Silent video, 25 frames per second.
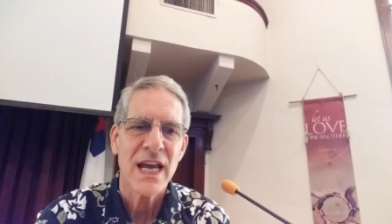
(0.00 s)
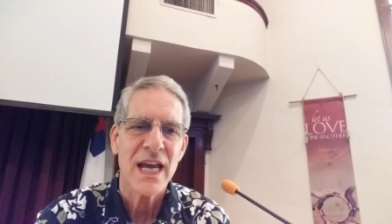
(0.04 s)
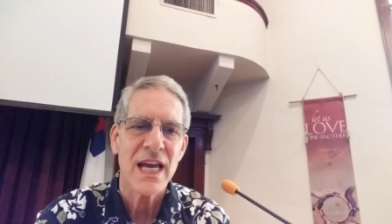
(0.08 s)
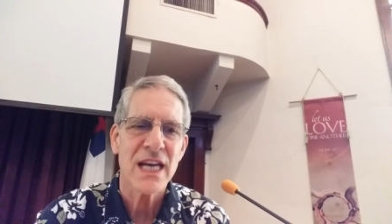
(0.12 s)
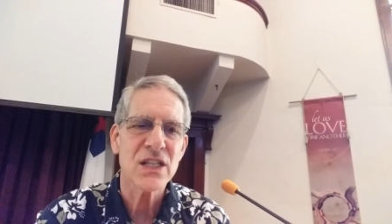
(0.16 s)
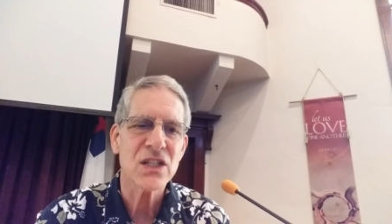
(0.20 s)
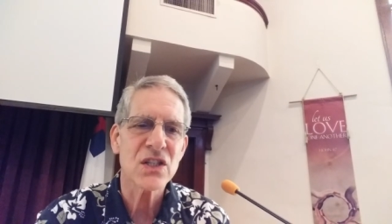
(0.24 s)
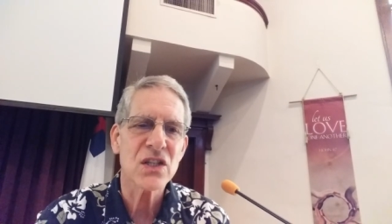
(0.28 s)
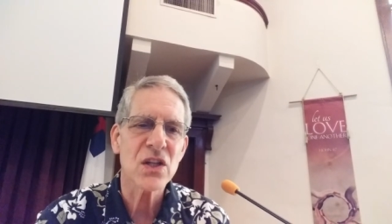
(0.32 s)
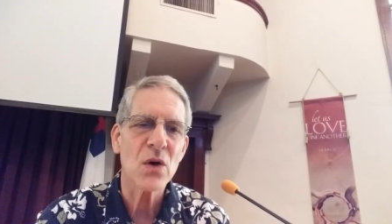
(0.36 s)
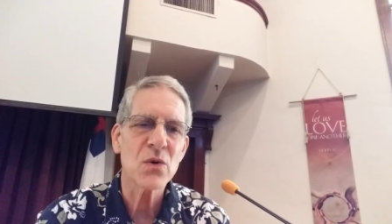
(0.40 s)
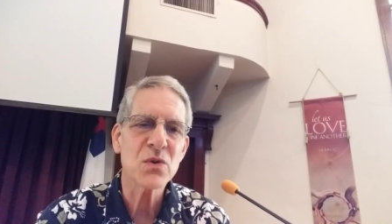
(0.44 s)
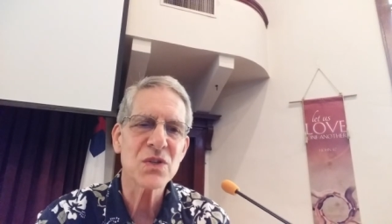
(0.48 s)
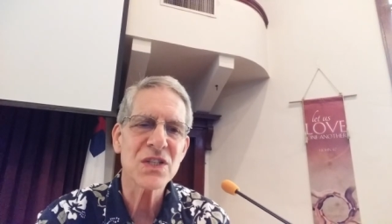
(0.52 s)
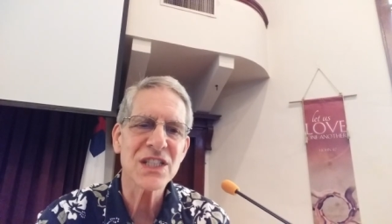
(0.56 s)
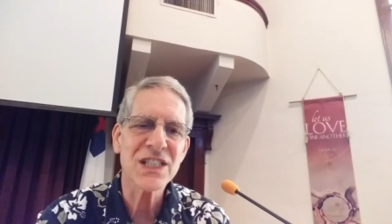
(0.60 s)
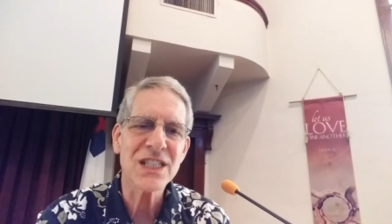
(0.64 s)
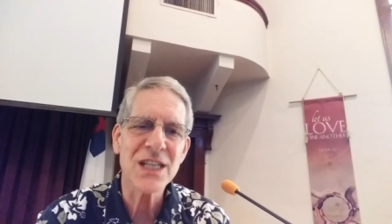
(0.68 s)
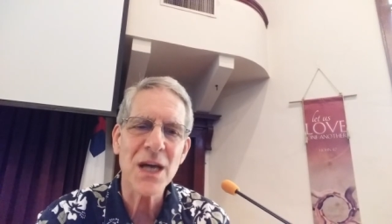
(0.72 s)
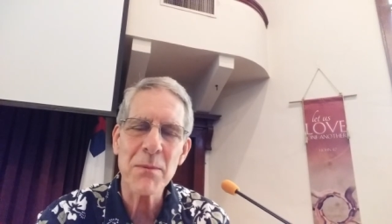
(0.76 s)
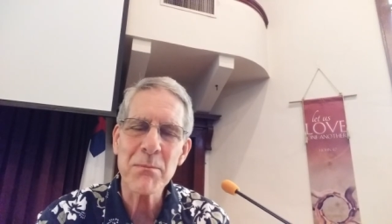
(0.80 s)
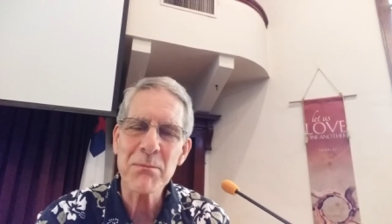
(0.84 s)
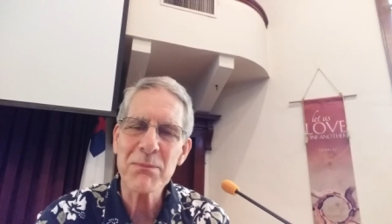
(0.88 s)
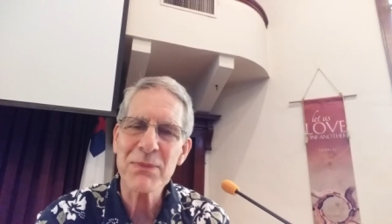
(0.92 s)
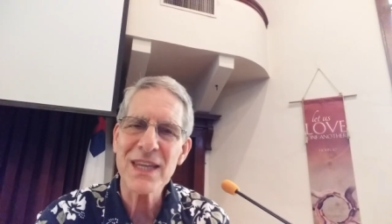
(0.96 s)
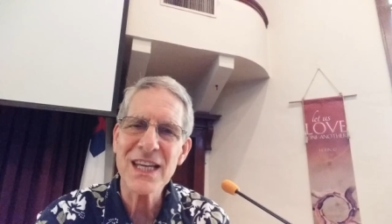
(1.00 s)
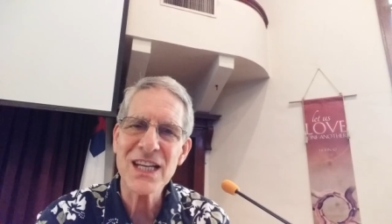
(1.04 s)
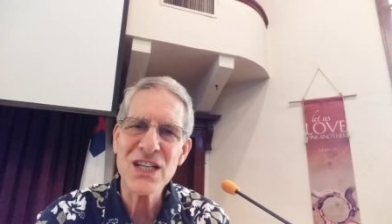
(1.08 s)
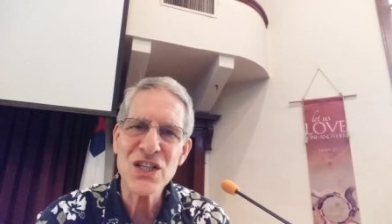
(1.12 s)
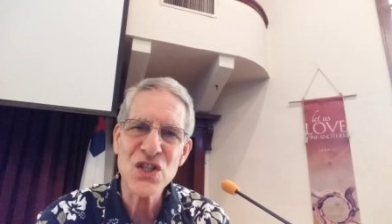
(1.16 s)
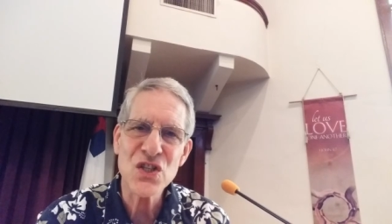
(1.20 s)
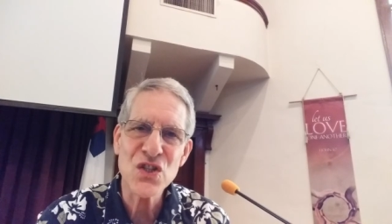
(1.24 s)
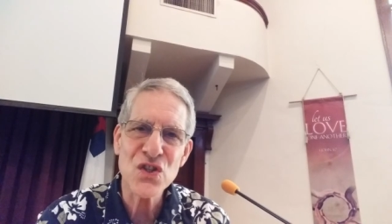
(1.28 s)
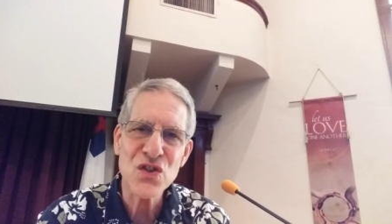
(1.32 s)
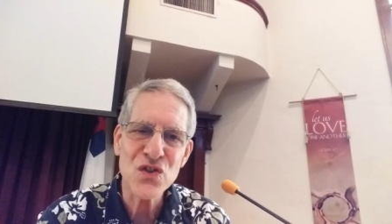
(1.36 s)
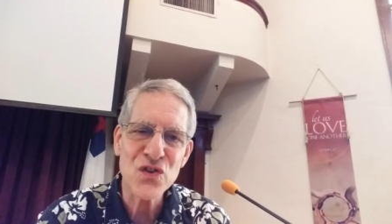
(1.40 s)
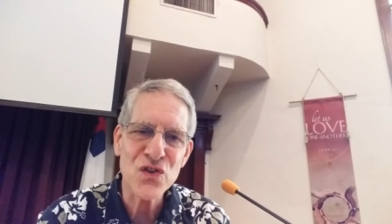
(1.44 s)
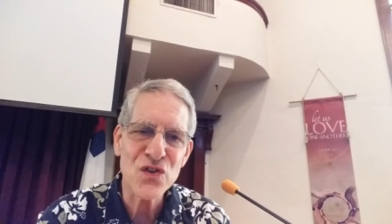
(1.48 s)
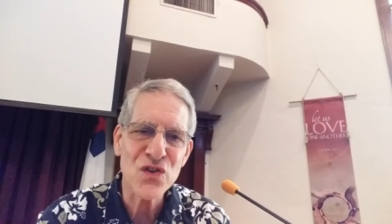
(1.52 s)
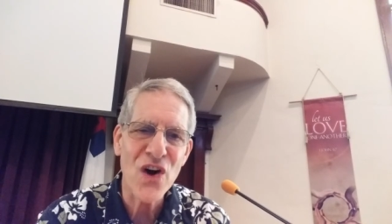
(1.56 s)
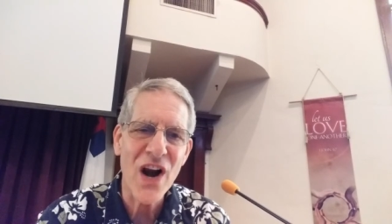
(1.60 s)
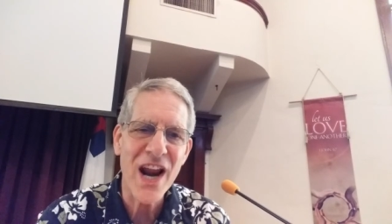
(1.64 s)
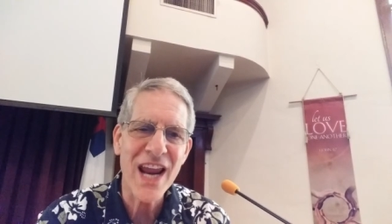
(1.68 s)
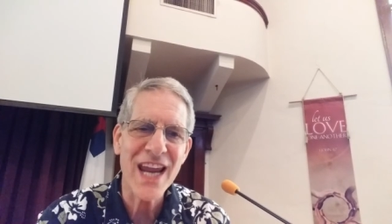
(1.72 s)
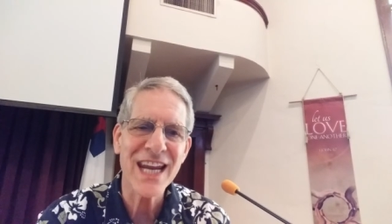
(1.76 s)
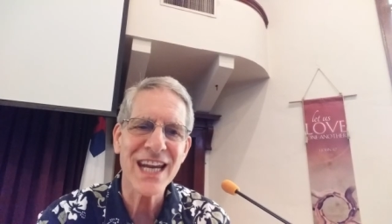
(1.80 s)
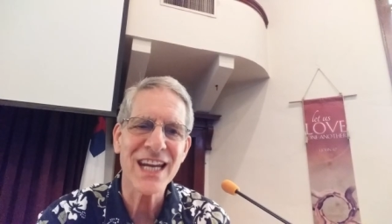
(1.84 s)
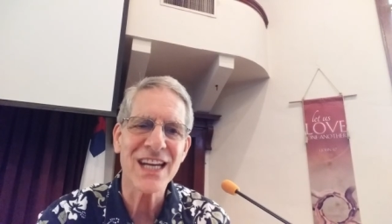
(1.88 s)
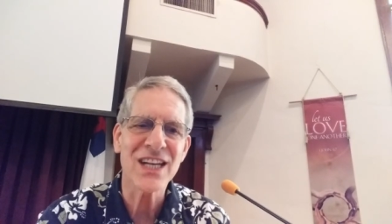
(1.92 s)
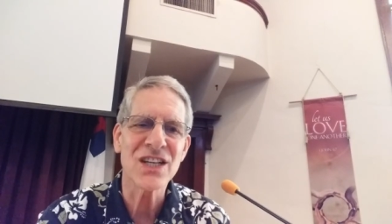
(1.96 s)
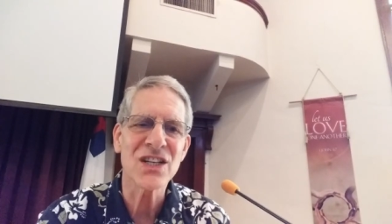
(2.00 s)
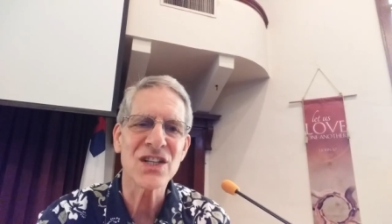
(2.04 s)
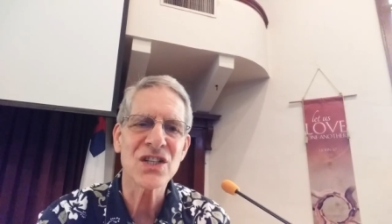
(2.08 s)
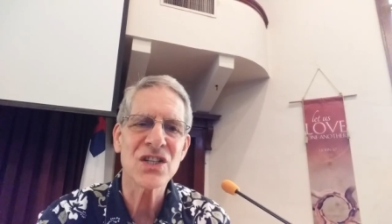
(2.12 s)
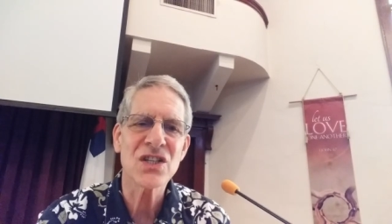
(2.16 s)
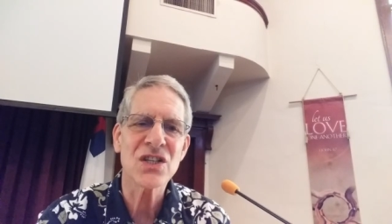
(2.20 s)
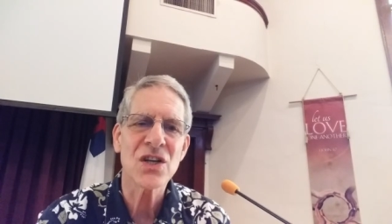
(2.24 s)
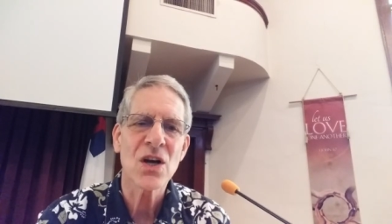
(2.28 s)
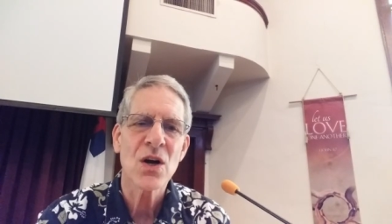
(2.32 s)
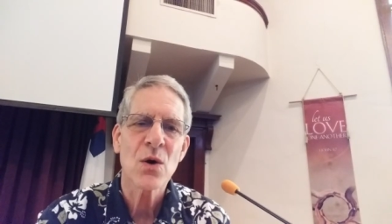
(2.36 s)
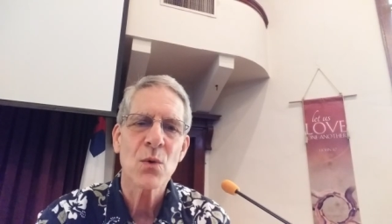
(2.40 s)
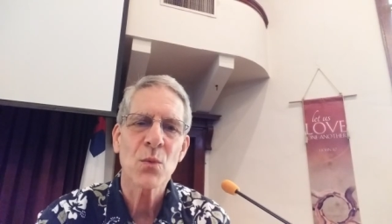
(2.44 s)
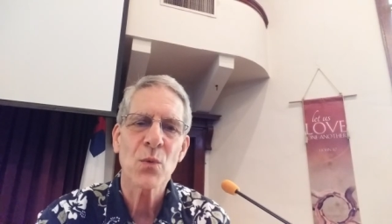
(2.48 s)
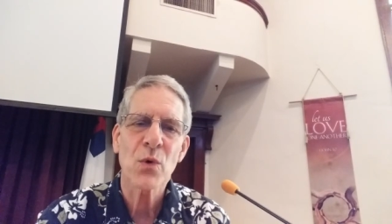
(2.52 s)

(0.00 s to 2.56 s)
as though something strange